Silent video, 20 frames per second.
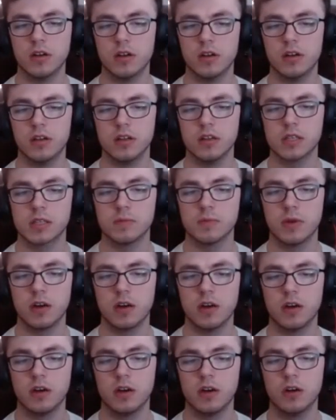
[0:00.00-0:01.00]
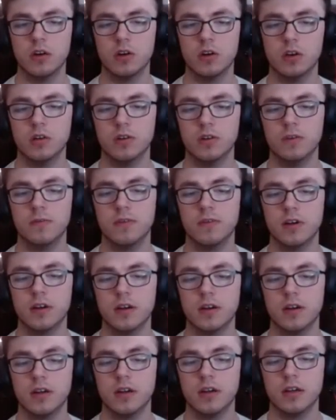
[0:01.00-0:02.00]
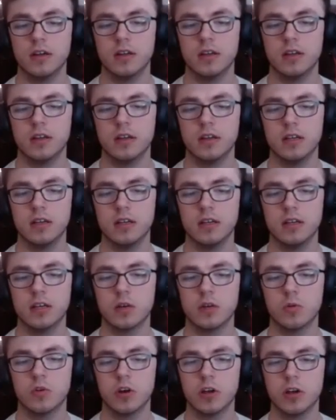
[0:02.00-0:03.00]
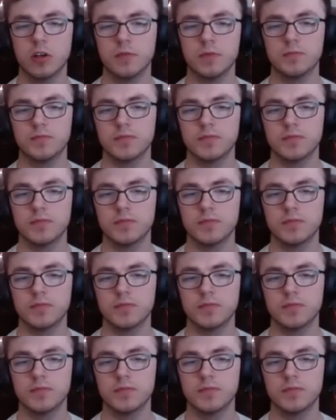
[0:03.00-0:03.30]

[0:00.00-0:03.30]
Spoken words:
this bar over here. Where are you?